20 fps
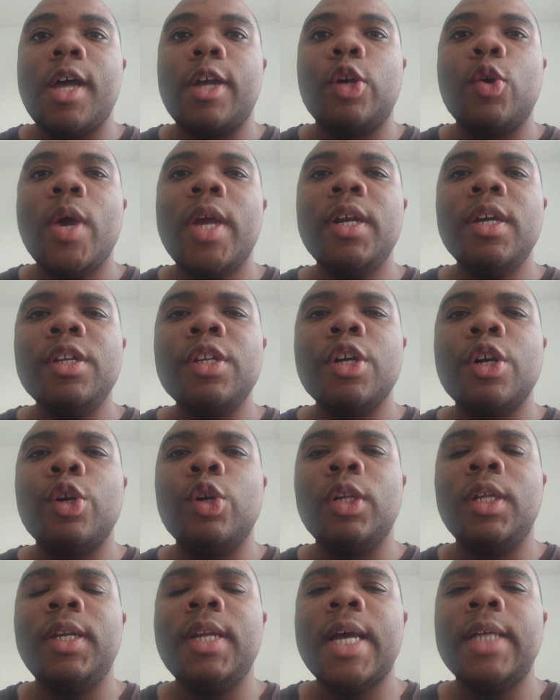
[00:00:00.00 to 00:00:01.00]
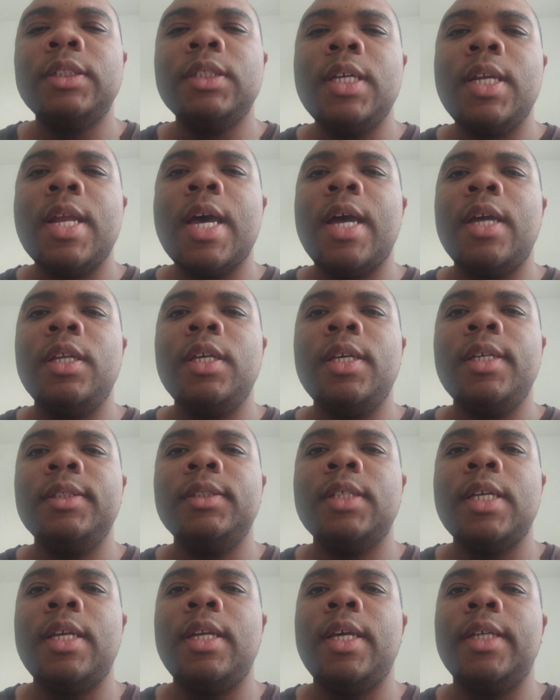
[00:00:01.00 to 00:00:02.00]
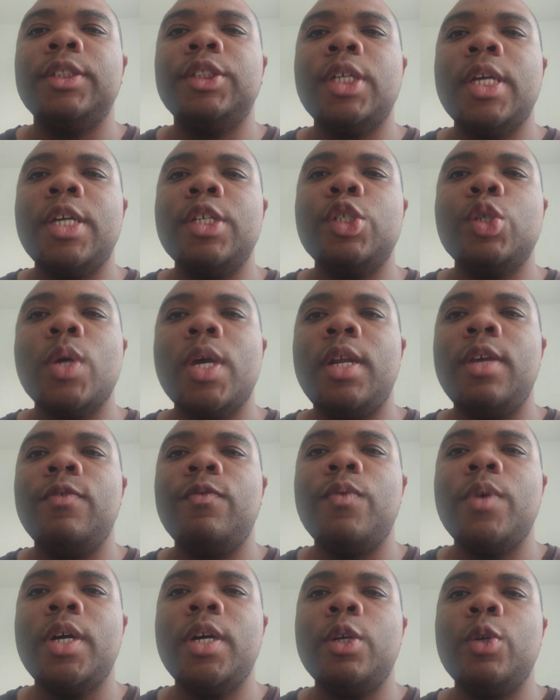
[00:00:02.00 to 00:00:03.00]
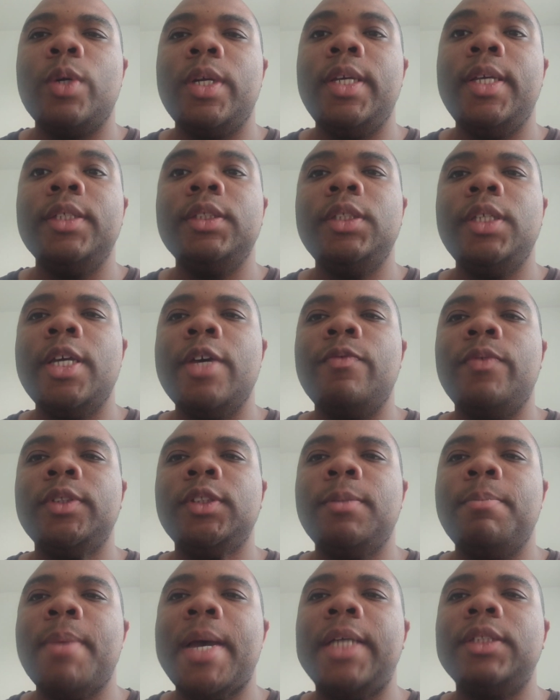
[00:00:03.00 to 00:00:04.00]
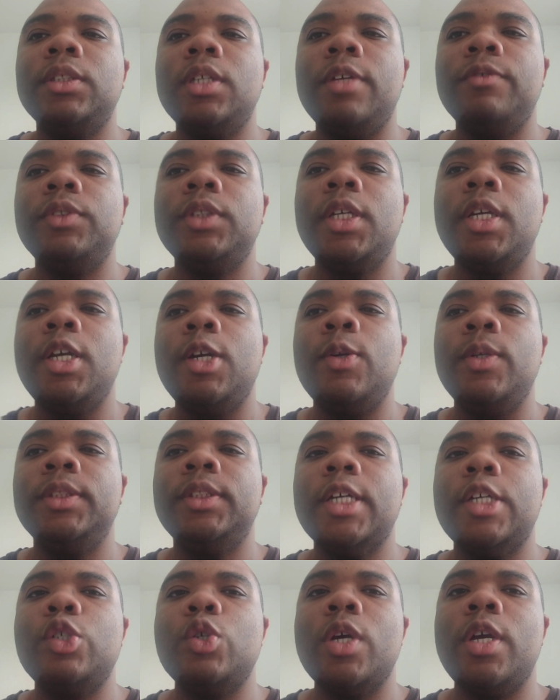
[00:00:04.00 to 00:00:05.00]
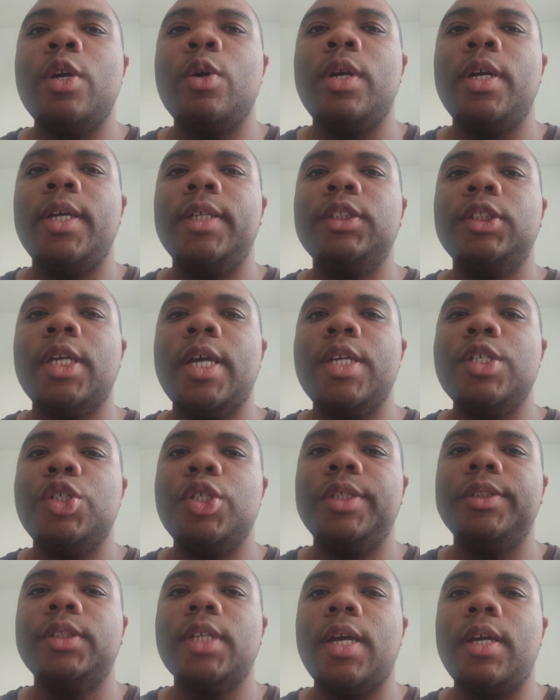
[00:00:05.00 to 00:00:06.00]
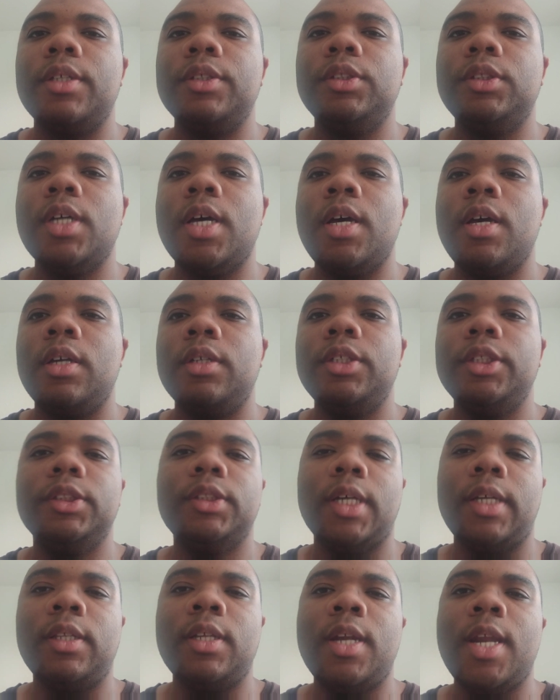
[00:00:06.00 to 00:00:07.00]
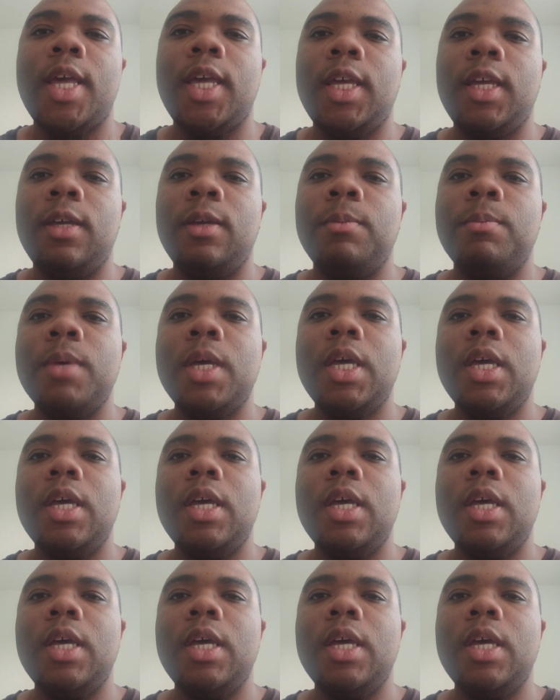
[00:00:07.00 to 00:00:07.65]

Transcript: Created in the early 1990s, an exchange traded fund, or ETF, is a basket of securities that trade on an exchange just like a stock, just like the name.